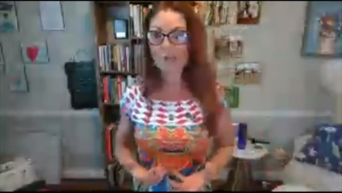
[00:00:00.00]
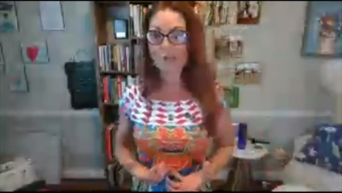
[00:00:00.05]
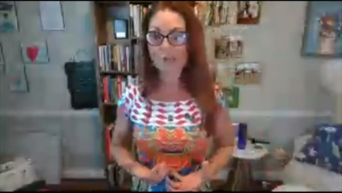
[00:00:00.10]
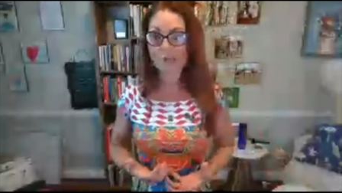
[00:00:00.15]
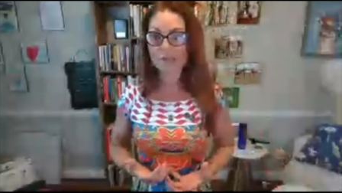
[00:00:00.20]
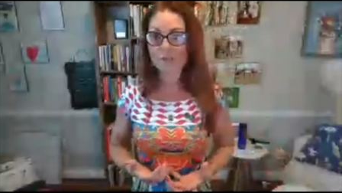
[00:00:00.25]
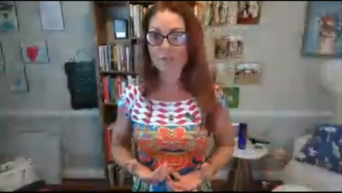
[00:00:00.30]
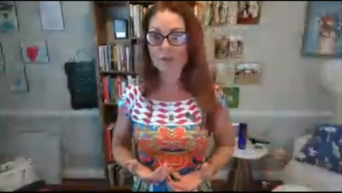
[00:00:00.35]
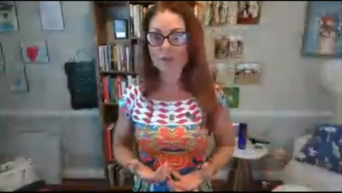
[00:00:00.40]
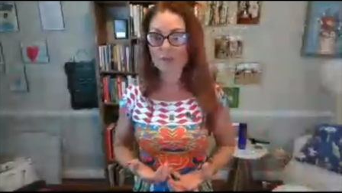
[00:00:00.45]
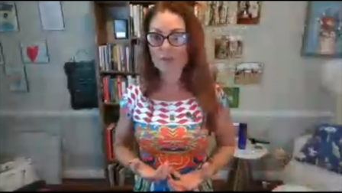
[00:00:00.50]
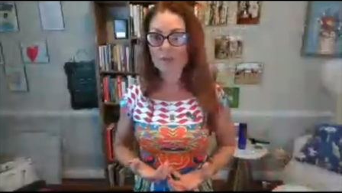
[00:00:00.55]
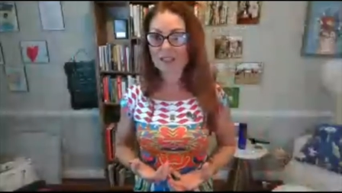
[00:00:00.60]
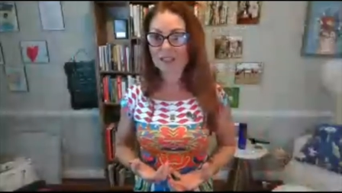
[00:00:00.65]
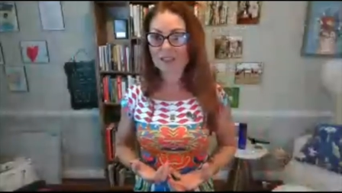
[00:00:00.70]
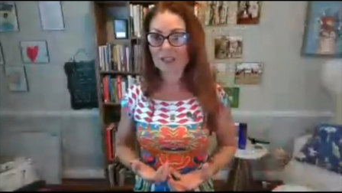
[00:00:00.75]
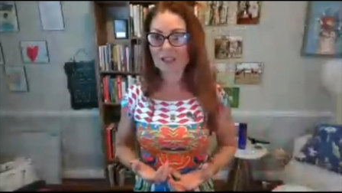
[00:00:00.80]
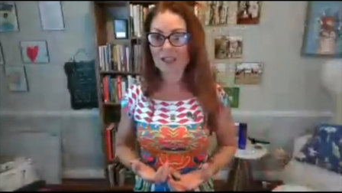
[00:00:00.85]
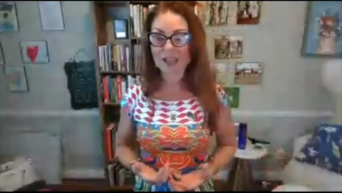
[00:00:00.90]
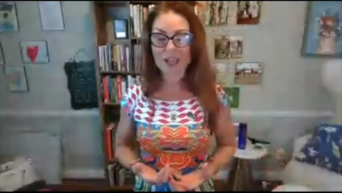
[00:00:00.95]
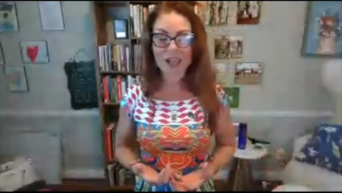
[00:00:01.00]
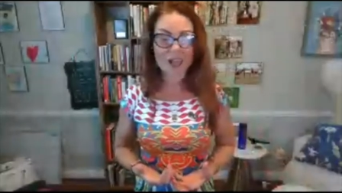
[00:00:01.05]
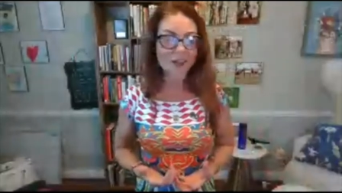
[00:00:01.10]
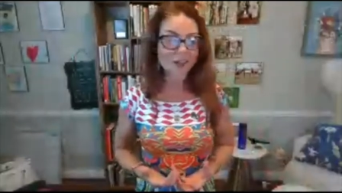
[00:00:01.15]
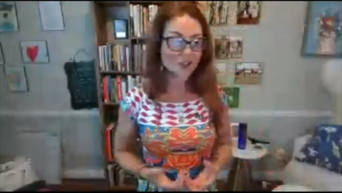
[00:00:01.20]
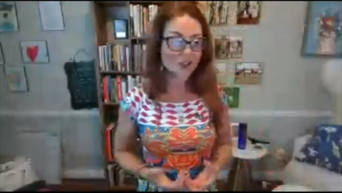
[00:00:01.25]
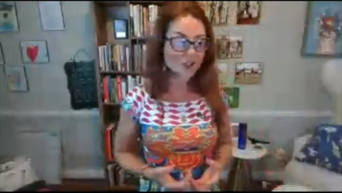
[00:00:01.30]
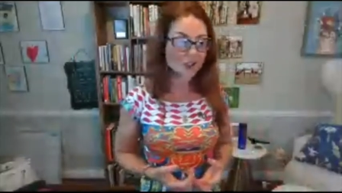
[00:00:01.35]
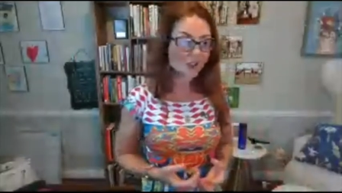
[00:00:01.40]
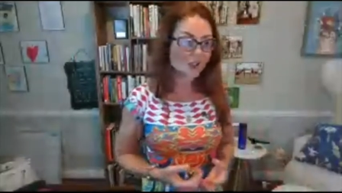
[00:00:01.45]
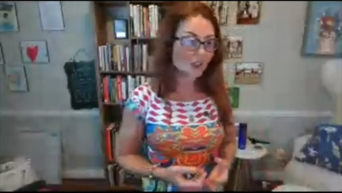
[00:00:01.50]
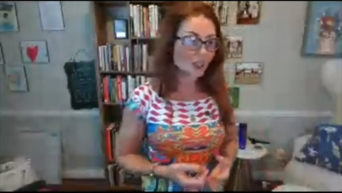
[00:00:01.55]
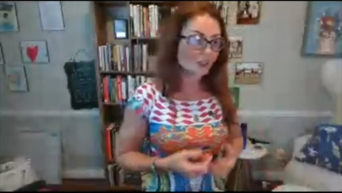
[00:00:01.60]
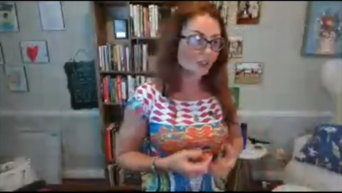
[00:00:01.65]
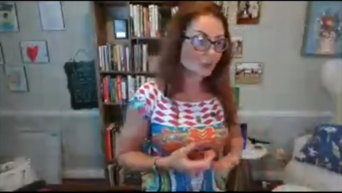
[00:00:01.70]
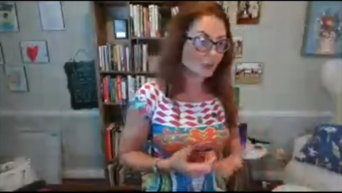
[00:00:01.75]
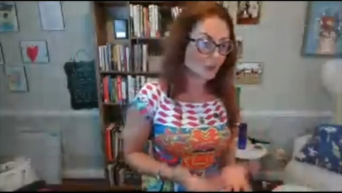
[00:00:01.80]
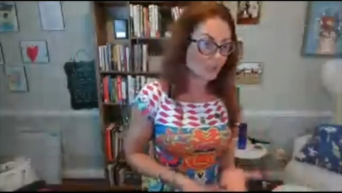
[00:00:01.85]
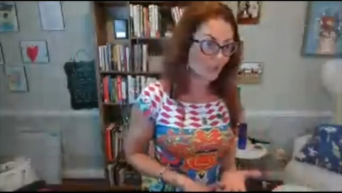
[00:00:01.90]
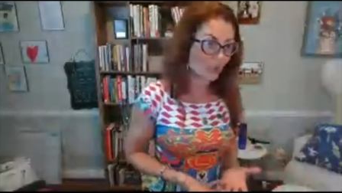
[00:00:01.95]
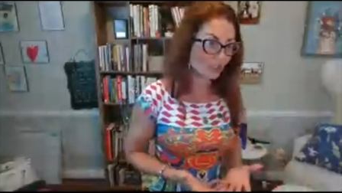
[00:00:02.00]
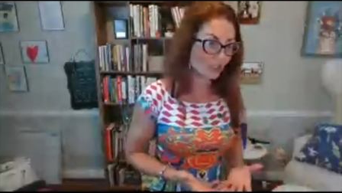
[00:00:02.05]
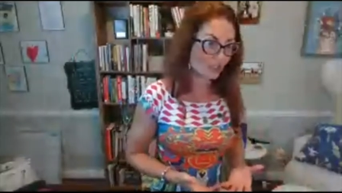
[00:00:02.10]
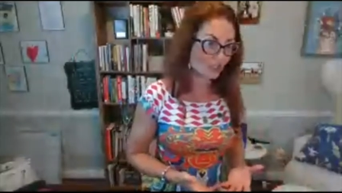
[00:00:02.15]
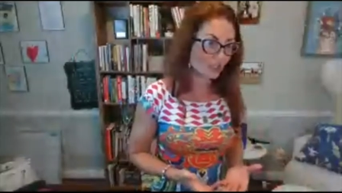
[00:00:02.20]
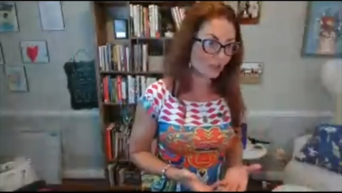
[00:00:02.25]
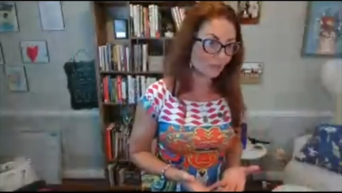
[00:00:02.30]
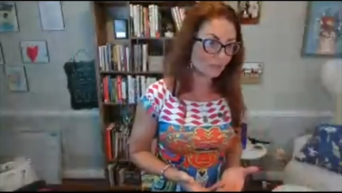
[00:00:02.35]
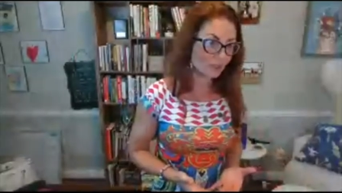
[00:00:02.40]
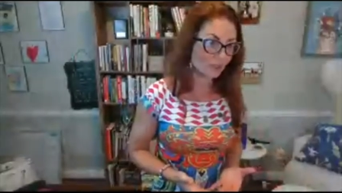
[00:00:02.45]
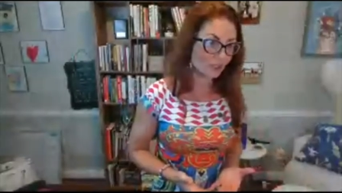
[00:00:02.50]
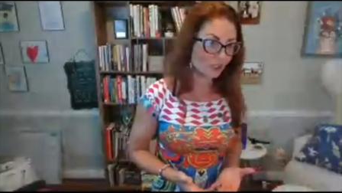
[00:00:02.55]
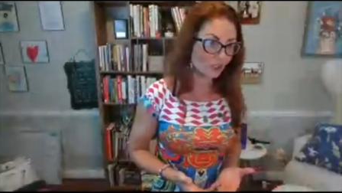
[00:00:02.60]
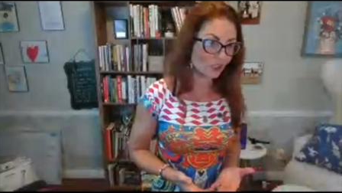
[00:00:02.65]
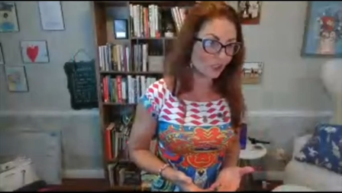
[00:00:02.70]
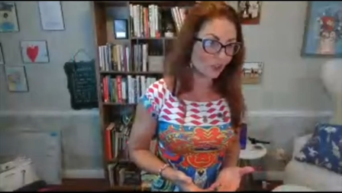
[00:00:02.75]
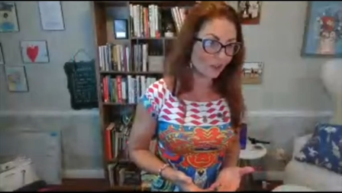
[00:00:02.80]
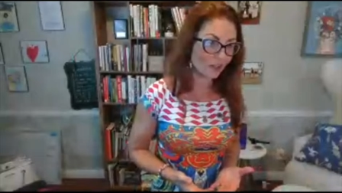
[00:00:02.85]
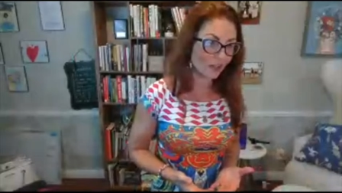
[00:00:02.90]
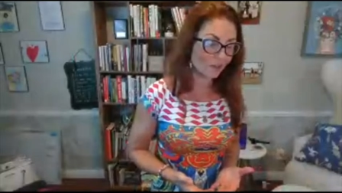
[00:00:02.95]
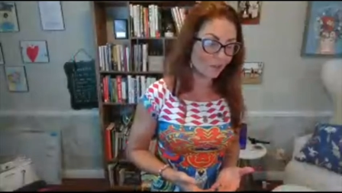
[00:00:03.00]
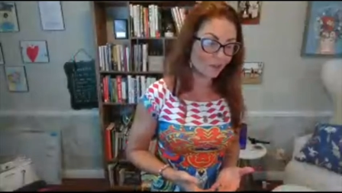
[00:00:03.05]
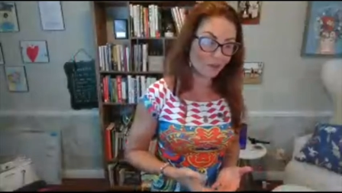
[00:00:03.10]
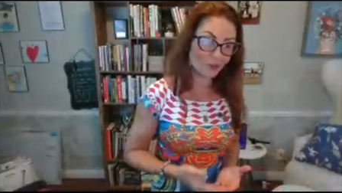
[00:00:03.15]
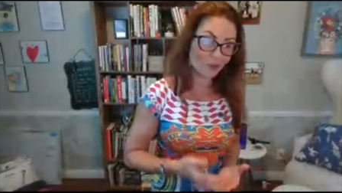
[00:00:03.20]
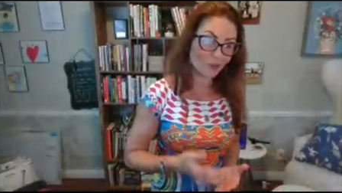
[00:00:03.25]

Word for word: and make the action to change something in your life?